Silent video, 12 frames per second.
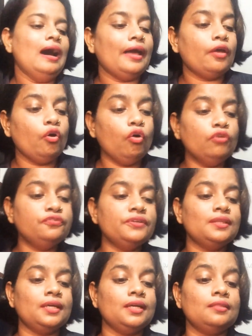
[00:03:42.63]
I
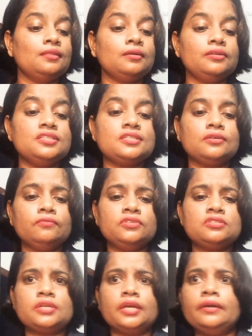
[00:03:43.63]
often think there is
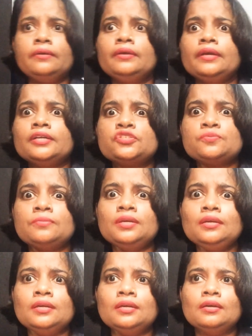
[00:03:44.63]
someone staring at
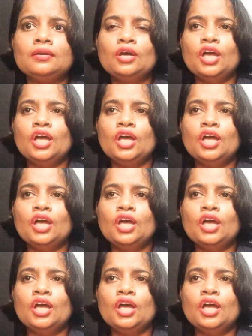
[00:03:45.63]
me.